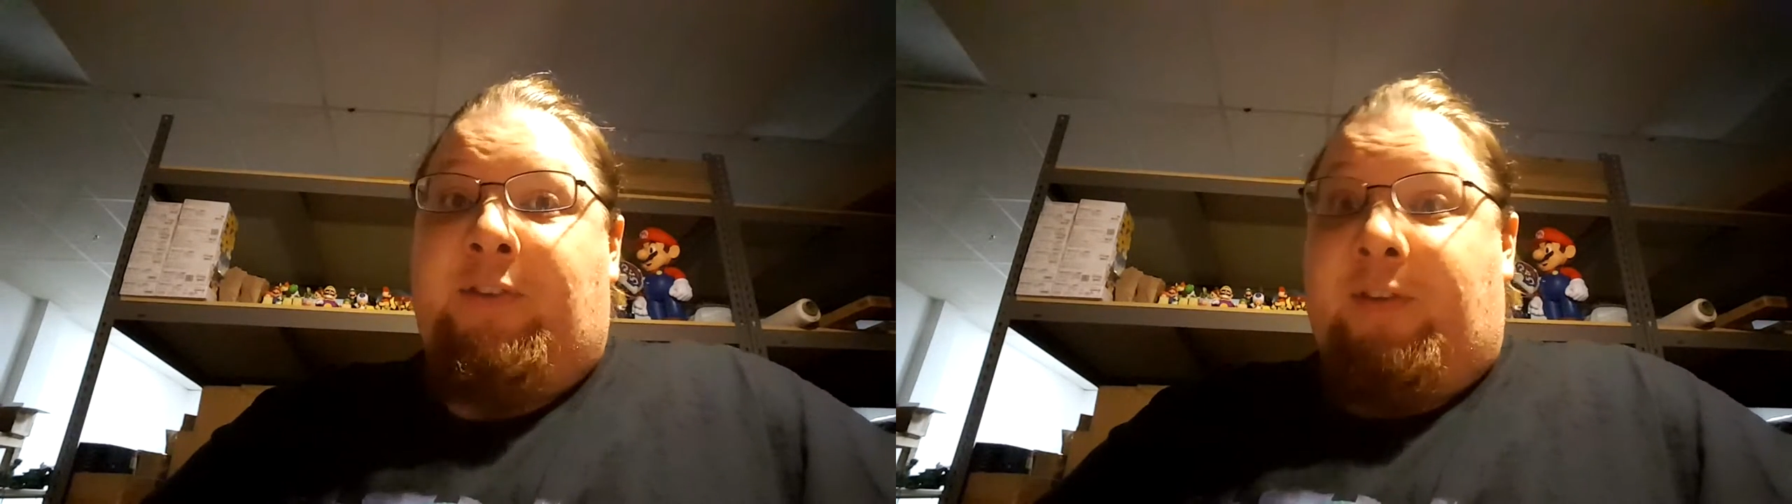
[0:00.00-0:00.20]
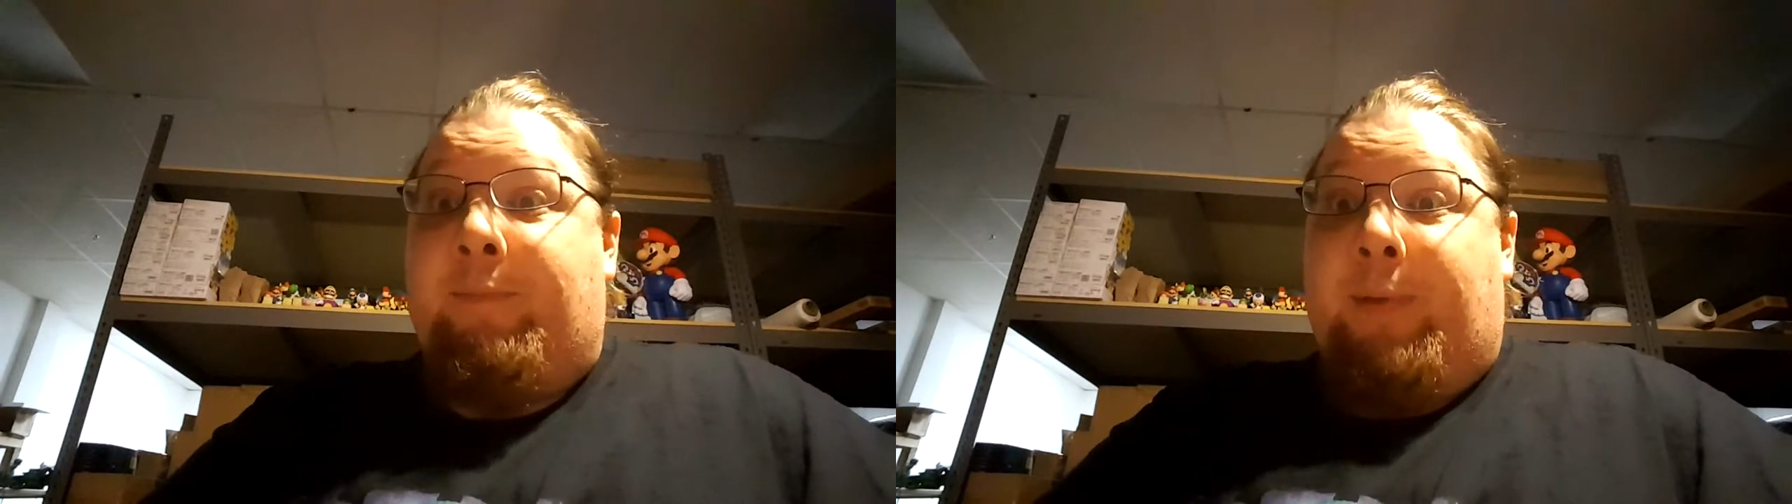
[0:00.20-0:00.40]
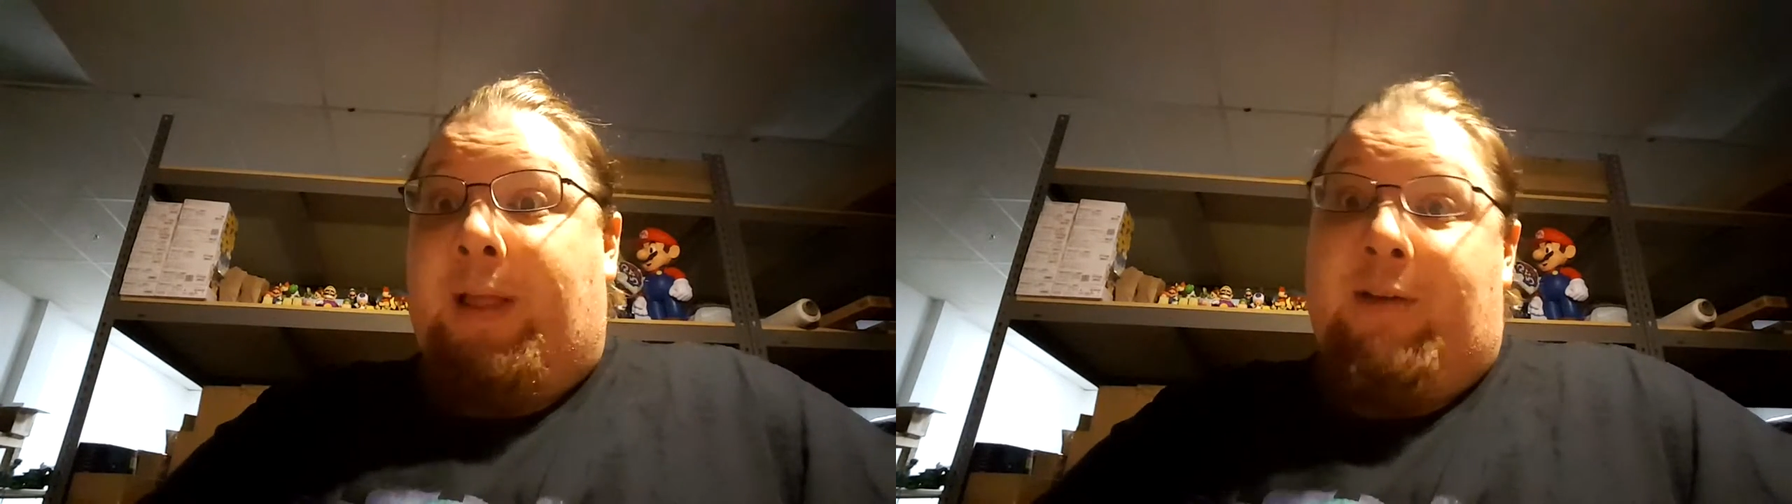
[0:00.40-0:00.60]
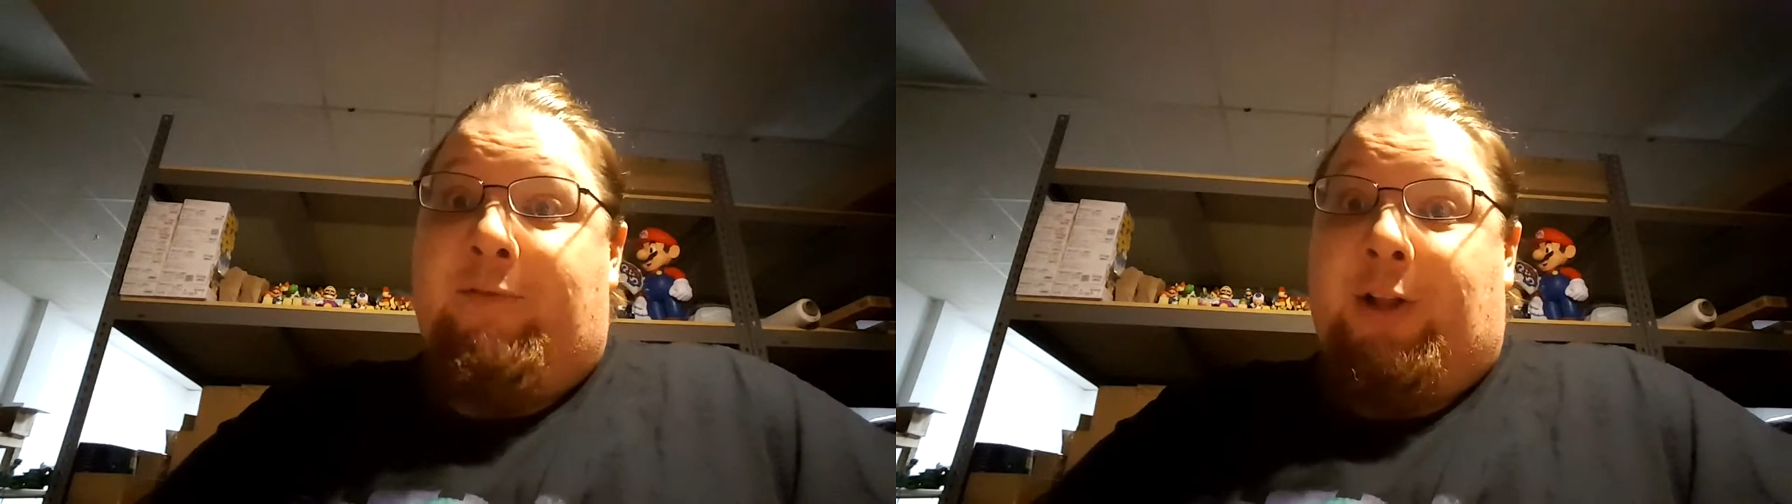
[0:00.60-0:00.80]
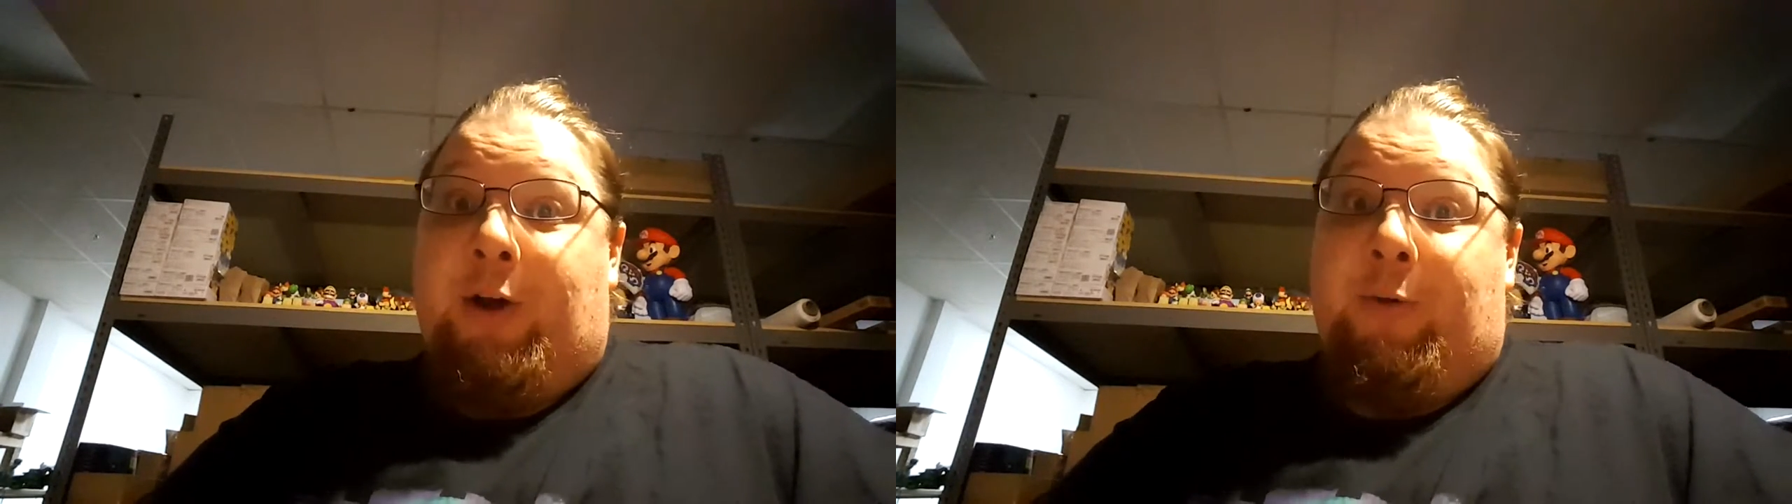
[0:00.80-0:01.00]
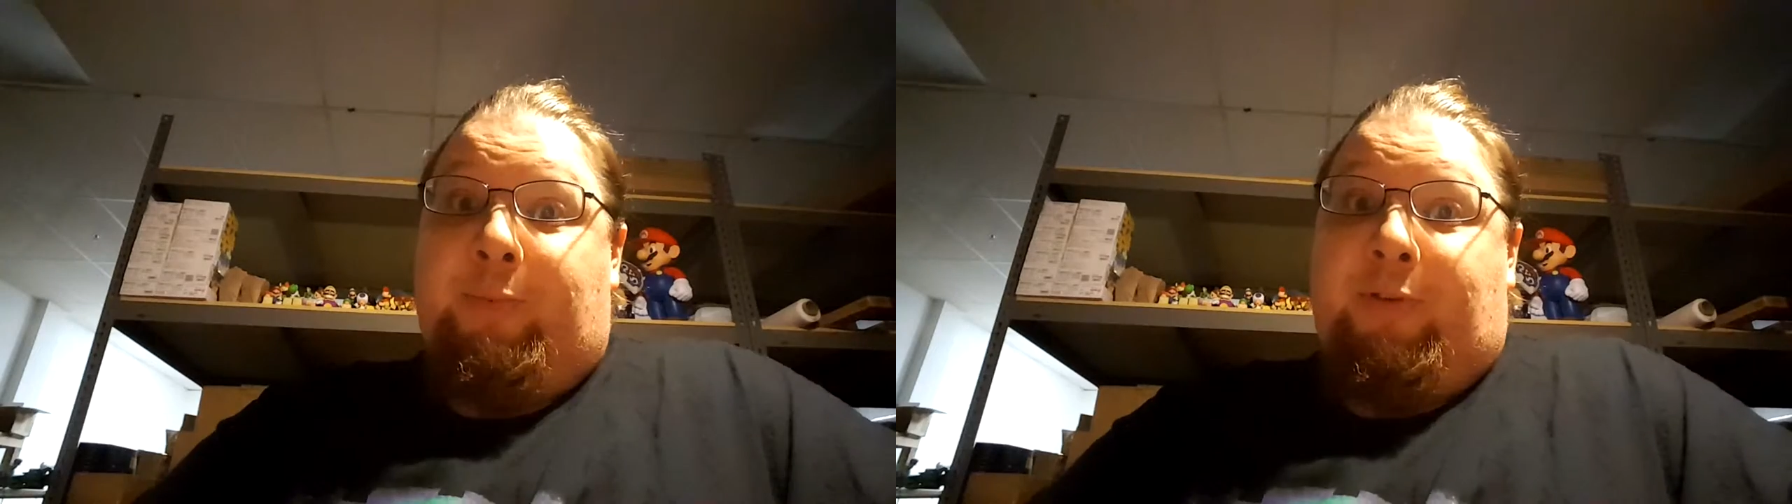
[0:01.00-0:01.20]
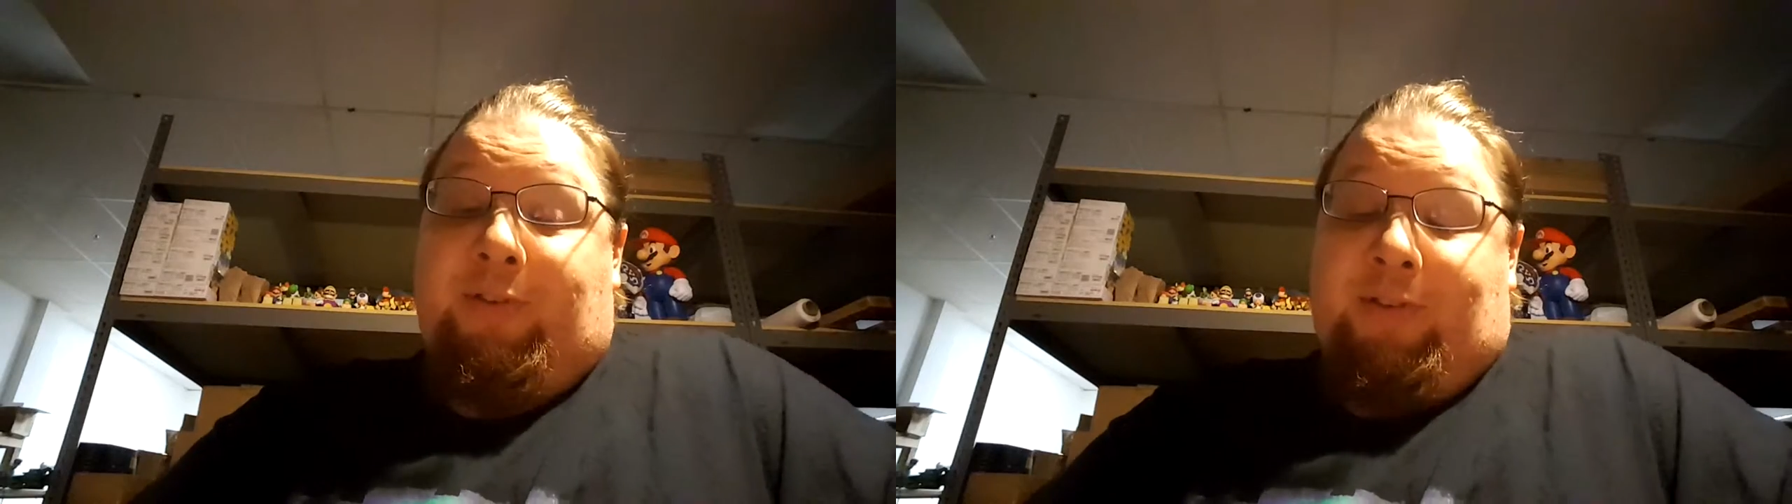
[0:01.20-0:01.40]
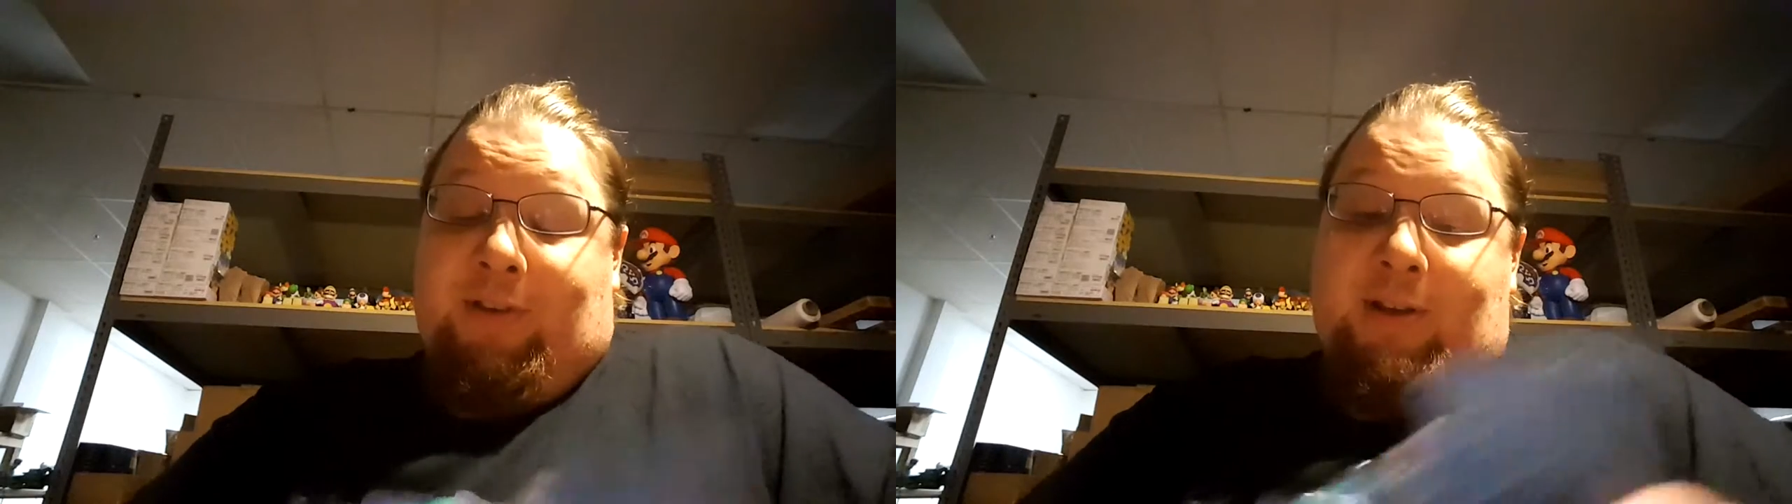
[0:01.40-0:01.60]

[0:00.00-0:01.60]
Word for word: simple envelopes,